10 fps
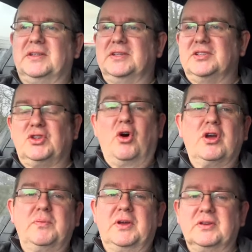to
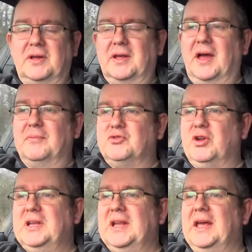stock because I am
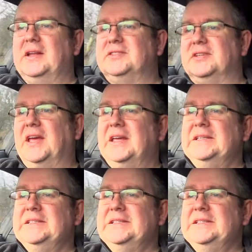trading it in today.